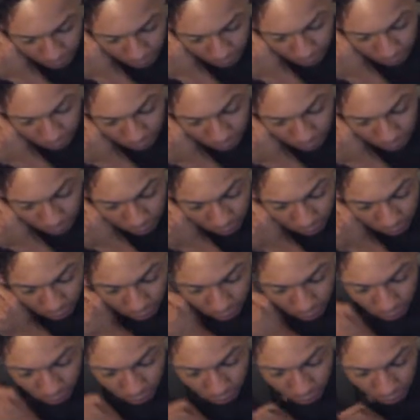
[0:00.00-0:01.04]

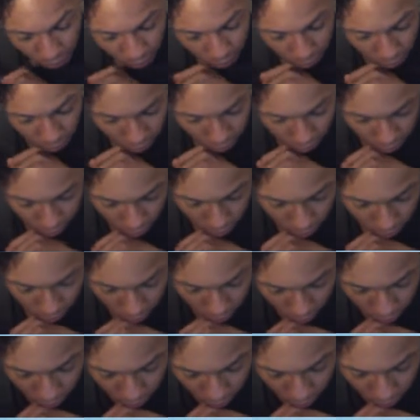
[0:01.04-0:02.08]

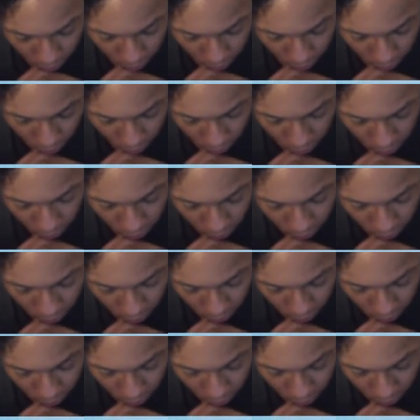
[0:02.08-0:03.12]

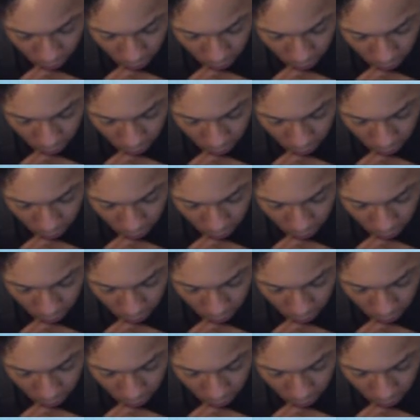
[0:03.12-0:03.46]
No one is speaking in this clip.